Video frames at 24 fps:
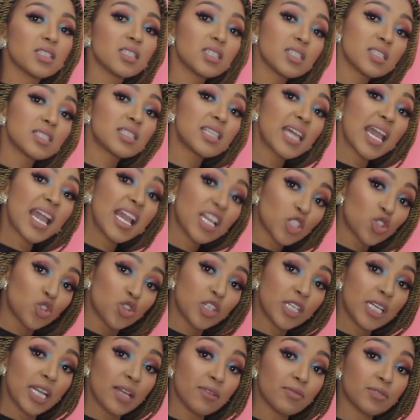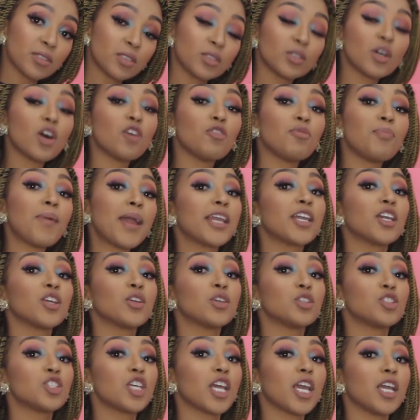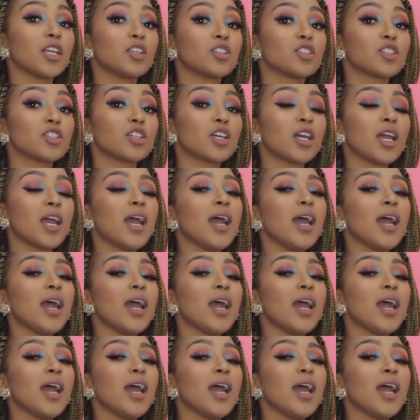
This is the entry level of banking your change.